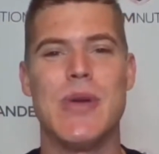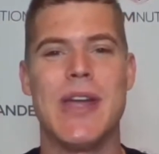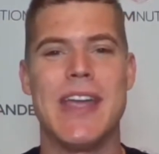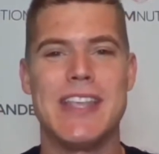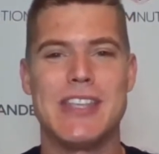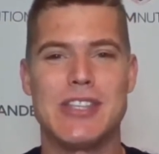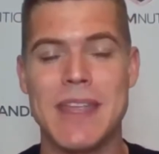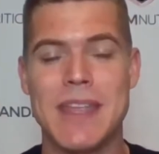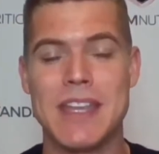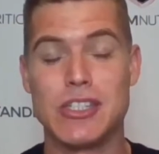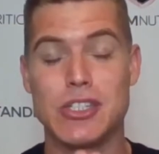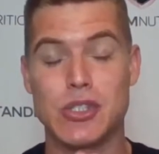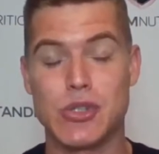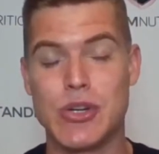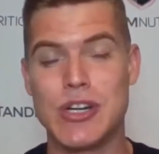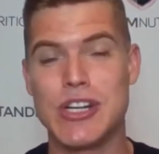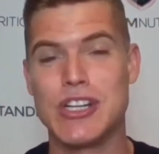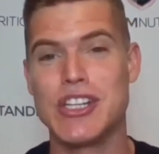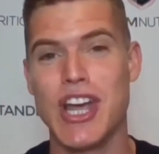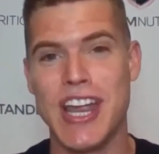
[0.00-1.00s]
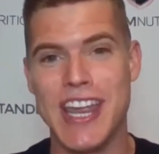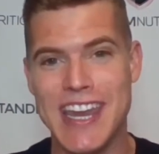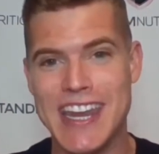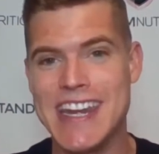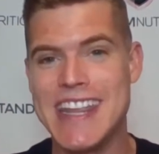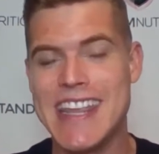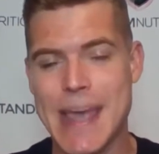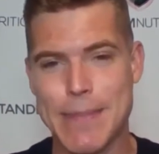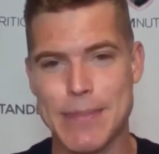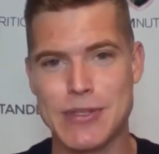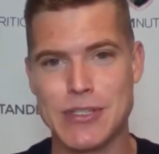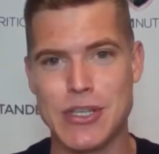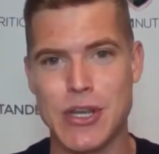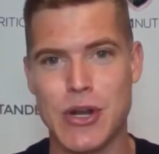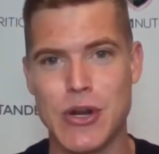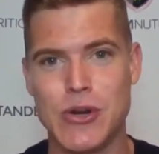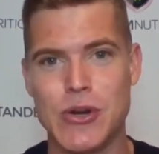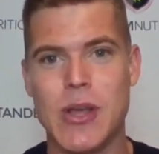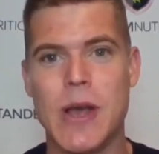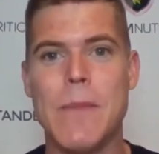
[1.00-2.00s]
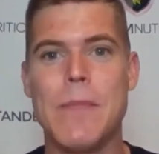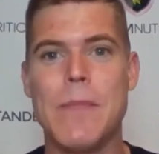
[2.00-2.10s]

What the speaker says: is screenshot any episode,